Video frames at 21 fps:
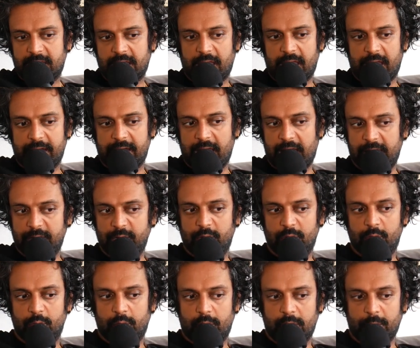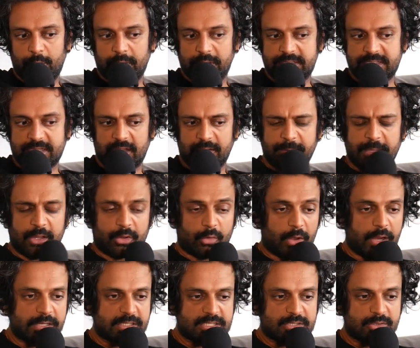Nanu, was telling me a
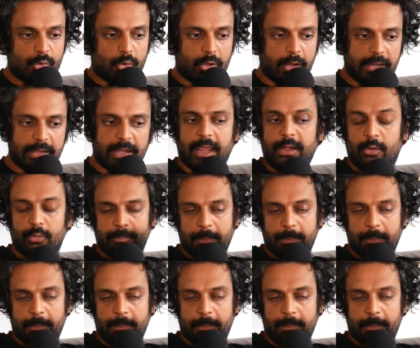great story, and I don't